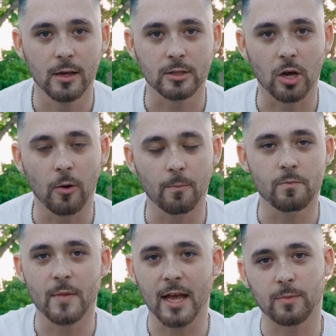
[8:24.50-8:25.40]
So
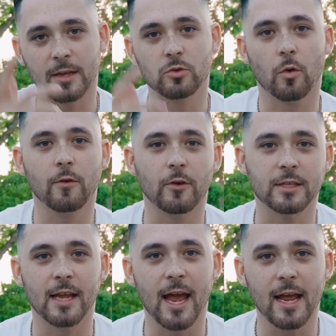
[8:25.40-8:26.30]
that's my story for
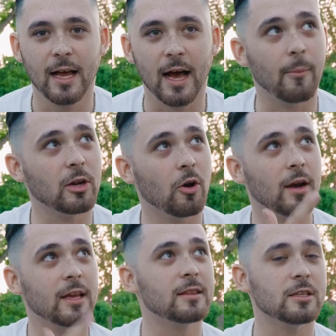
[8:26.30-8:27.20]
today. I'm going to go
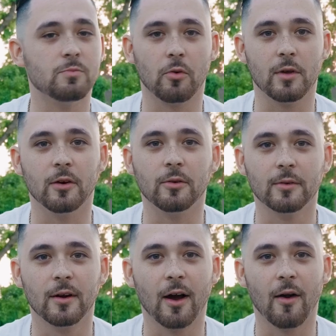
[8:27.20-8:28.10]
and get this burrito.
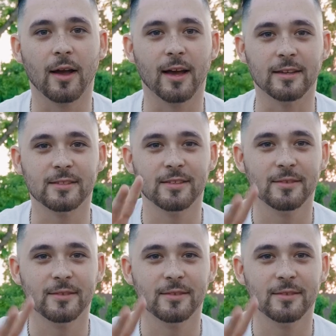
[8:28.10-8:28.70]
All right, guys.